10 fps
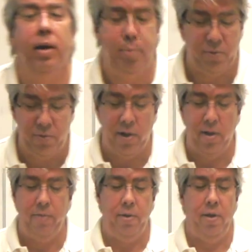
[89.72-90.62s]
it up to
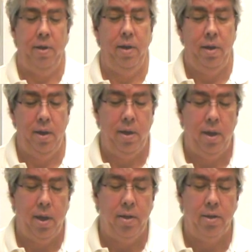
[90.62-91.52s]
5
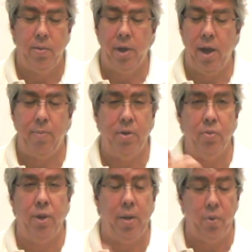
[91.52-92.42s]
and see what
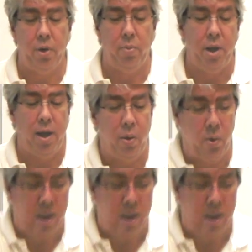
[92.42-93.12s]
happens. Again, we're going to apply a whole